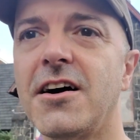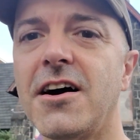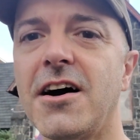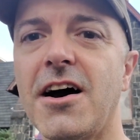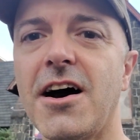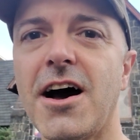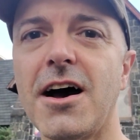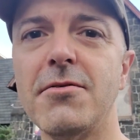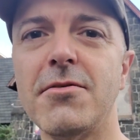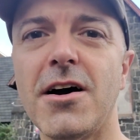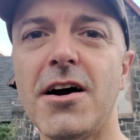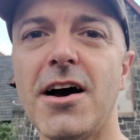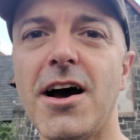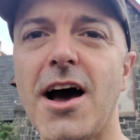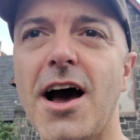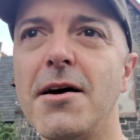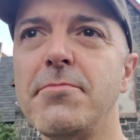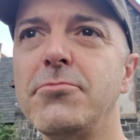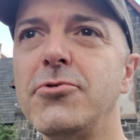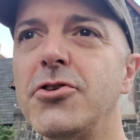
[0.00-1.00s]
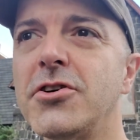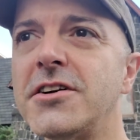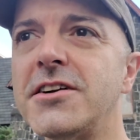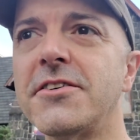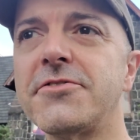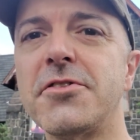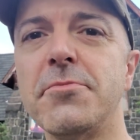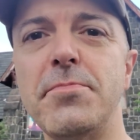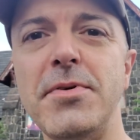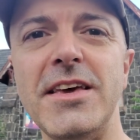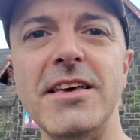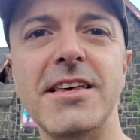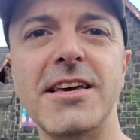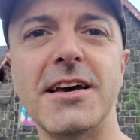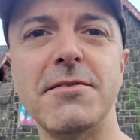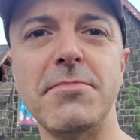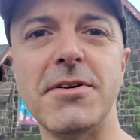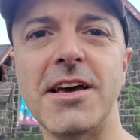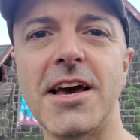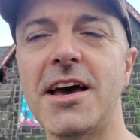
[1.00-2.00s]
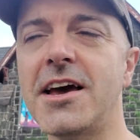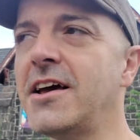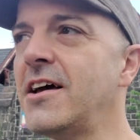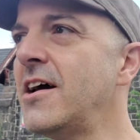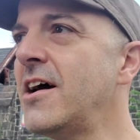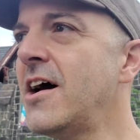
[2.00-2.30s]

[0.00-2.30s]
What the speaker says: I'm good enough to be in the NBA.